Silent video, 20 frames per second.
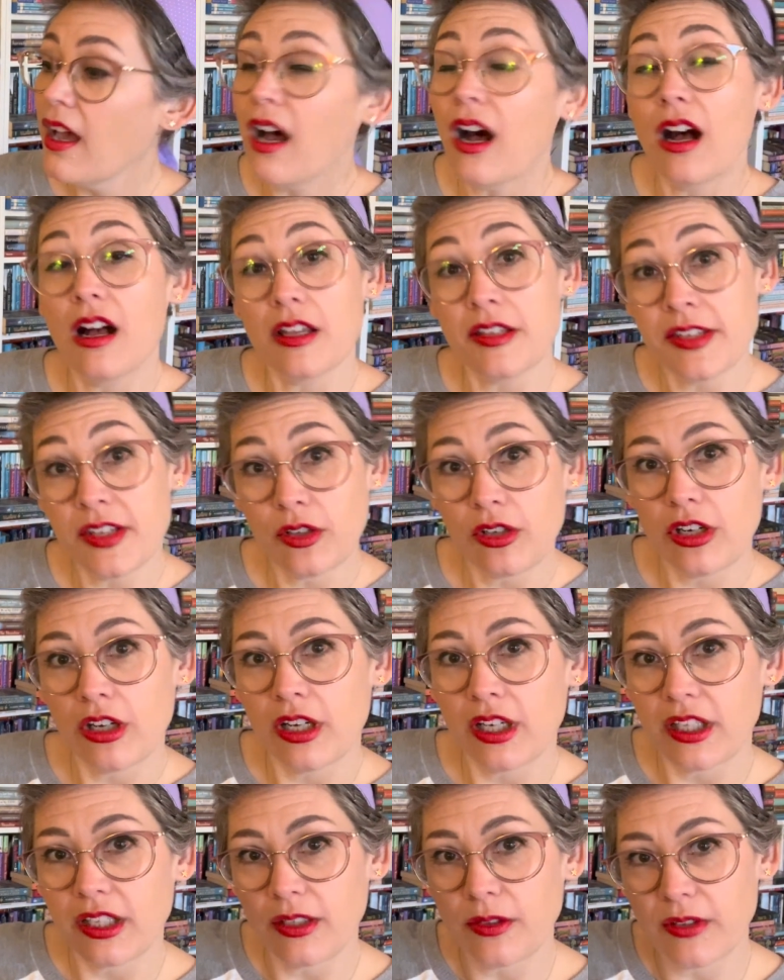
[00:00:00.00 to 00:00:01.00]
Also
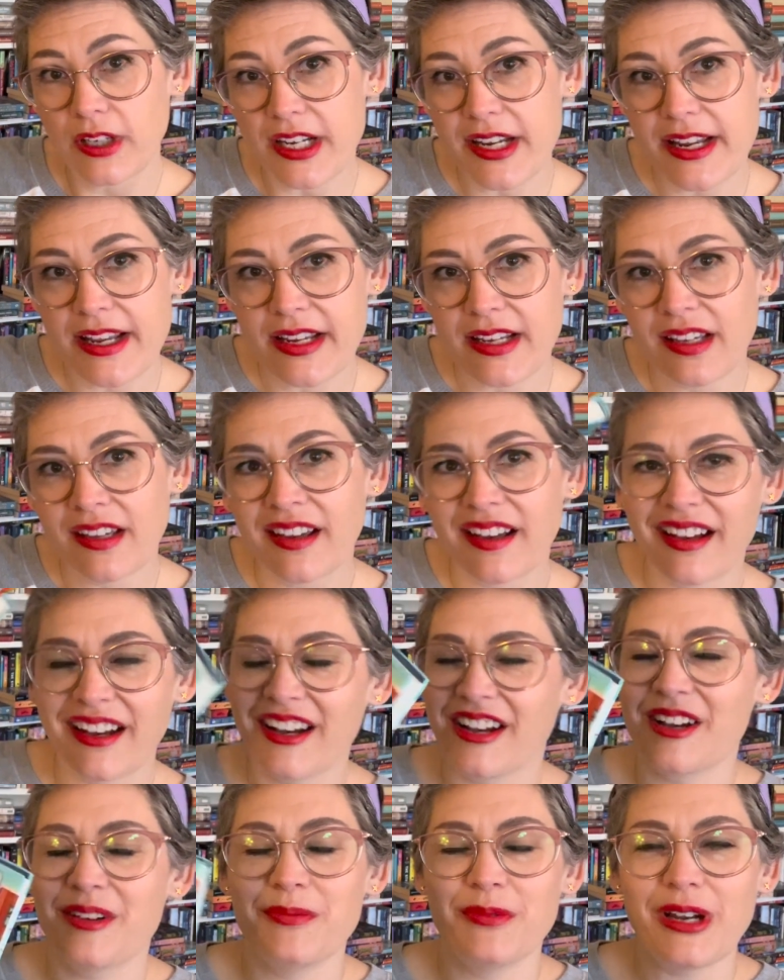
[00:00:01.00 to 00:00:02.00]
currently reading,
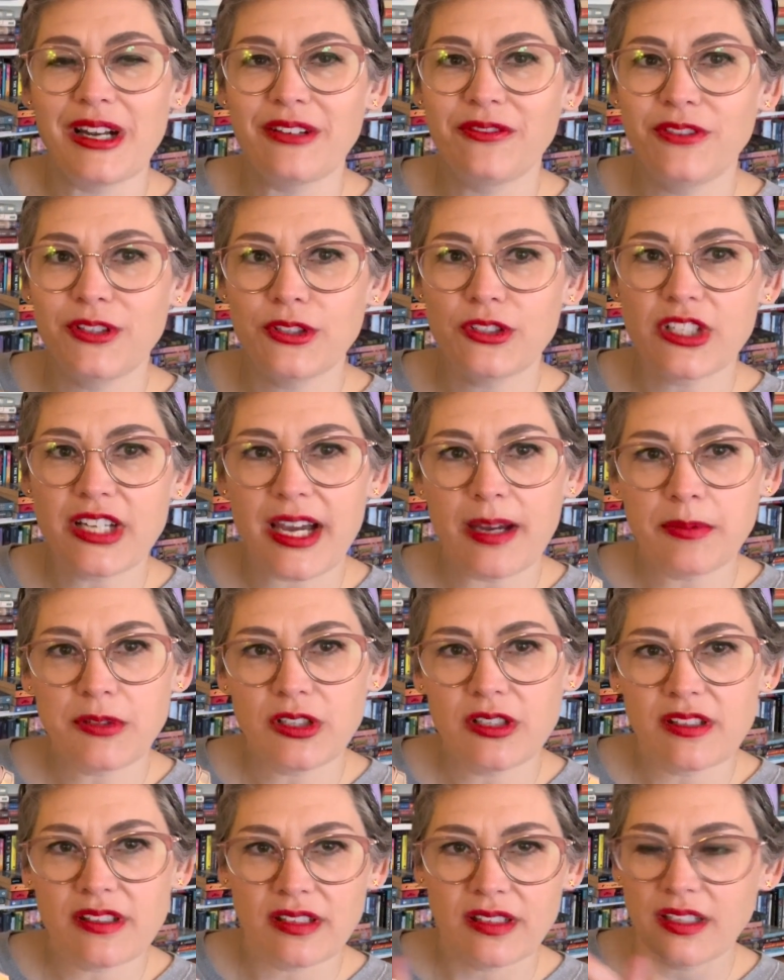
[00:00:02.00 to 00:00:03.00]
read a few
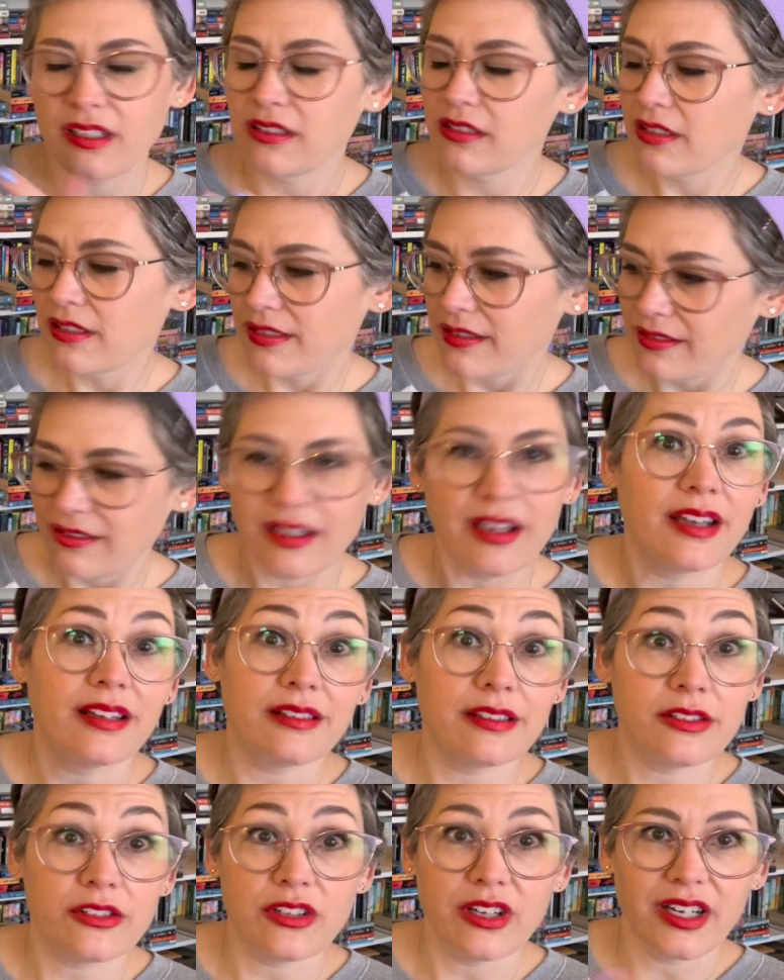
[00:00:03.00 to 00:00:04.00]
chapters and then just got
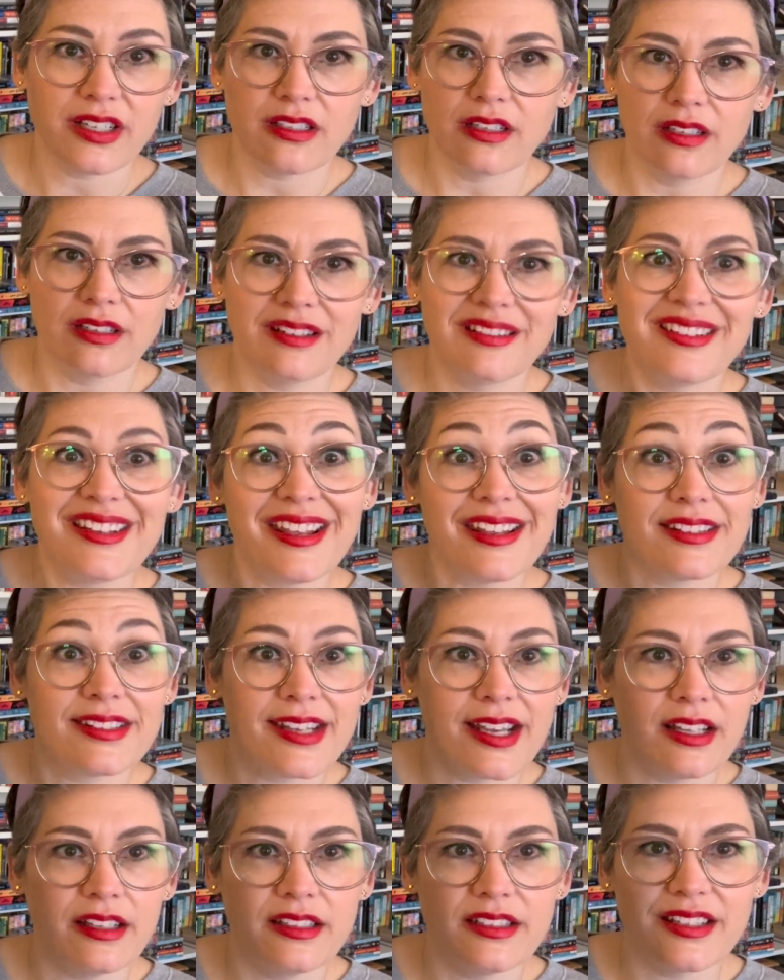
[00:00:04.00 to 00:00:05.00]
distracted, as
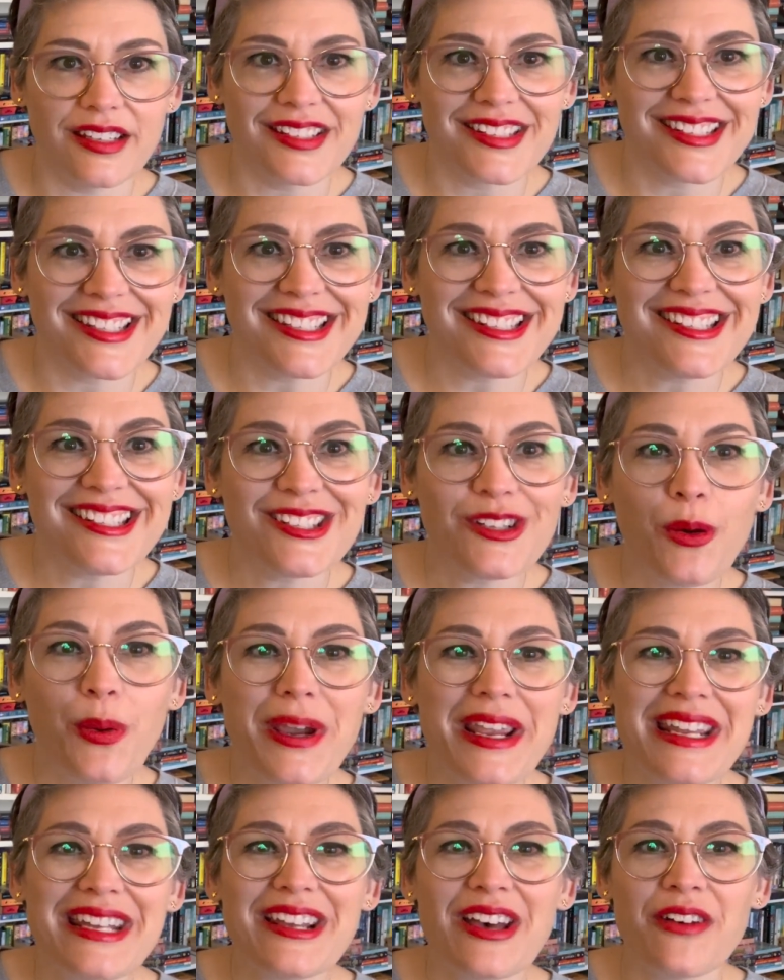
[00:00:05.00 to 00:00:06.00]
Hallie does. This is
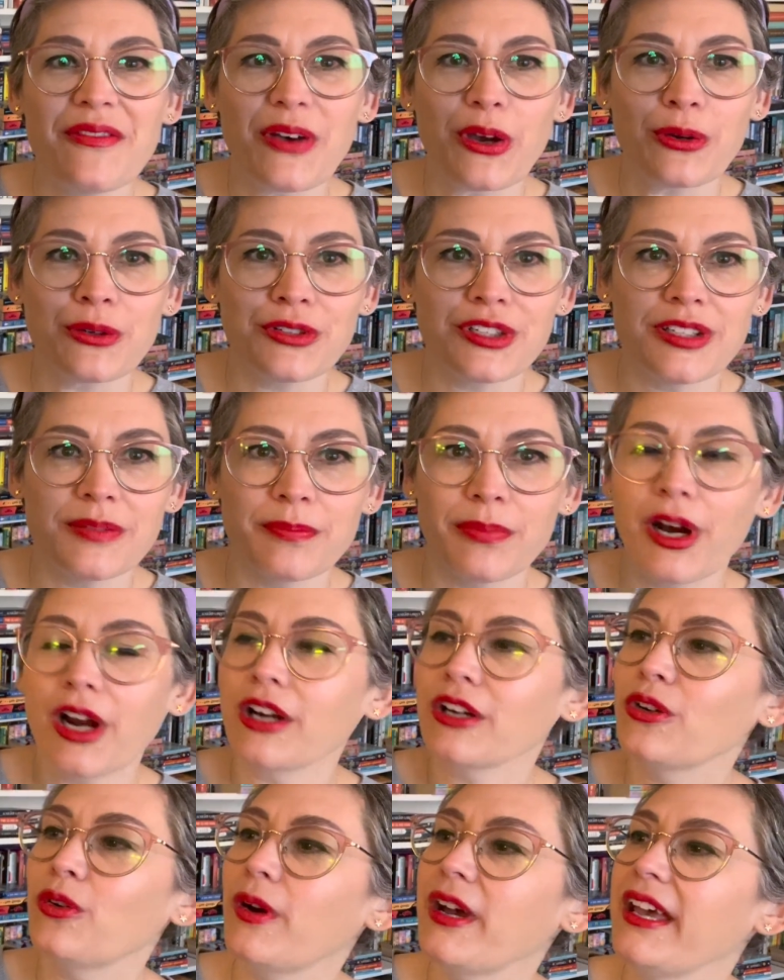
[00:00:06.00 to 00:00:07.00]
Queen of Ocean
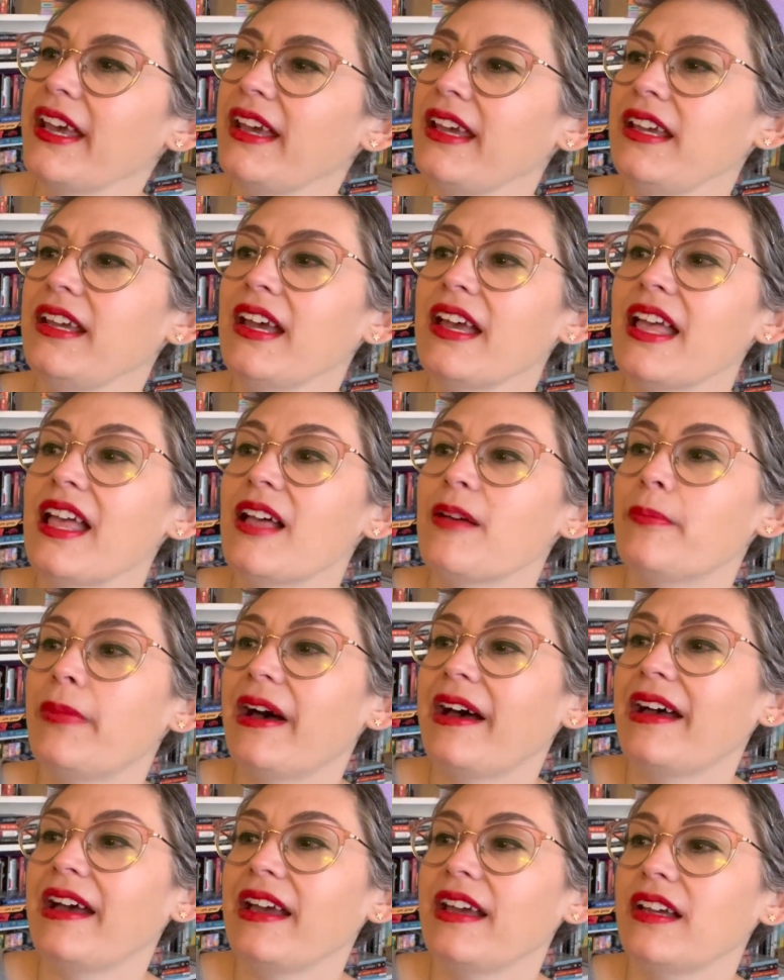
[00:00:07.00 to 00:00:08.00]
Parkway
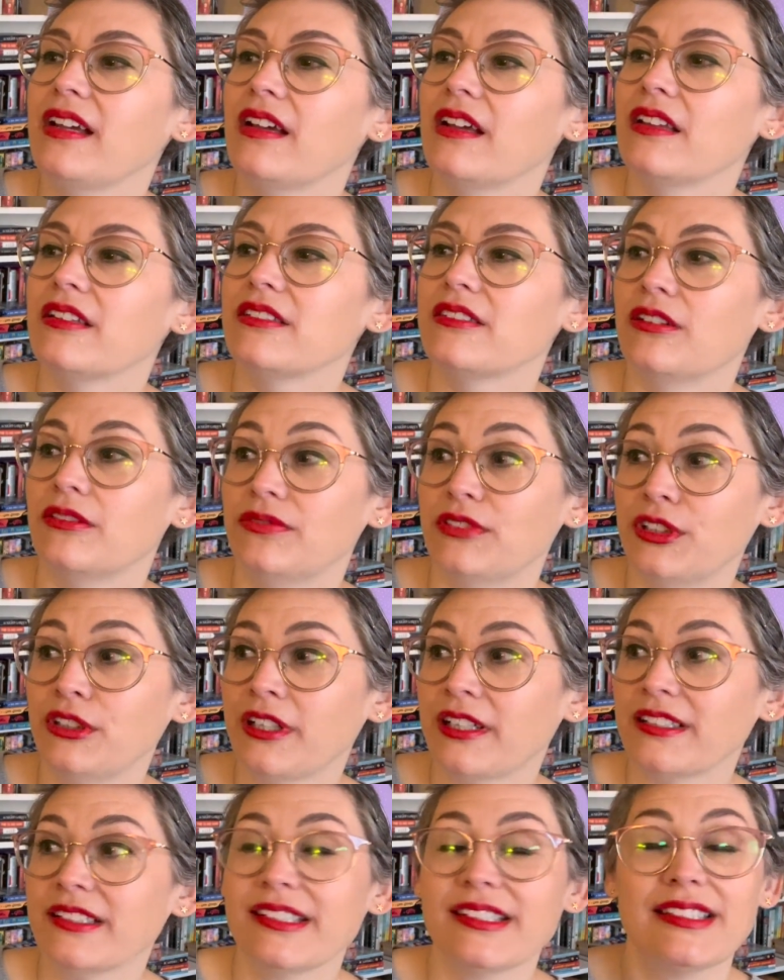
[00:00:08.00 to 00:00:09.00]
by
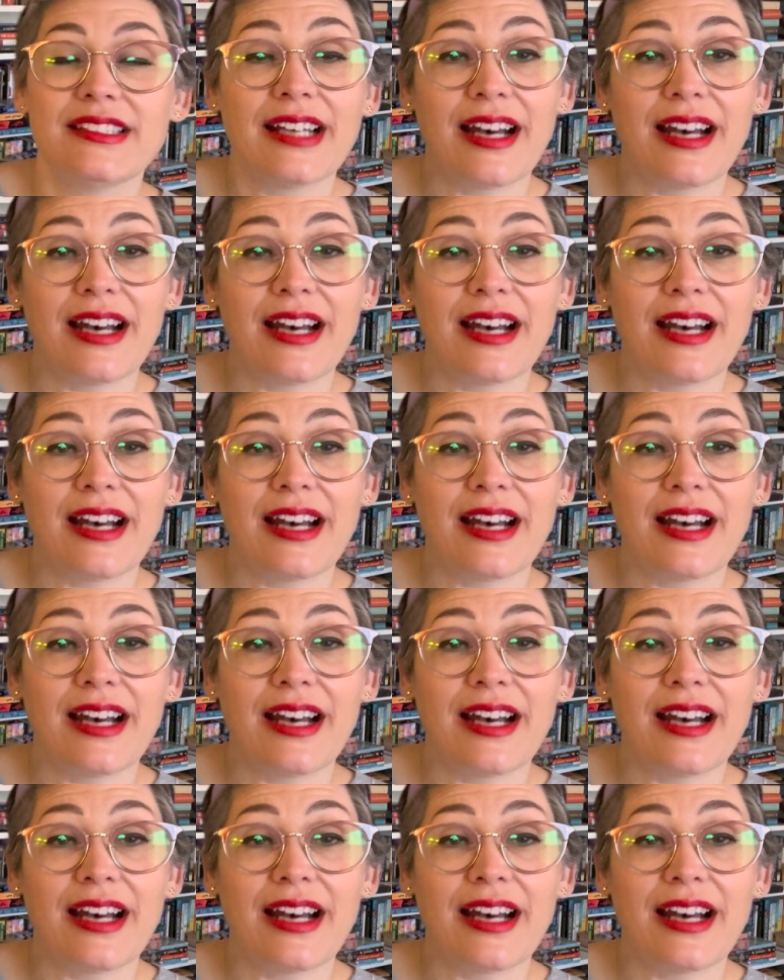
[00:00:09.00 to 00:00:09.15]
sarvenaz.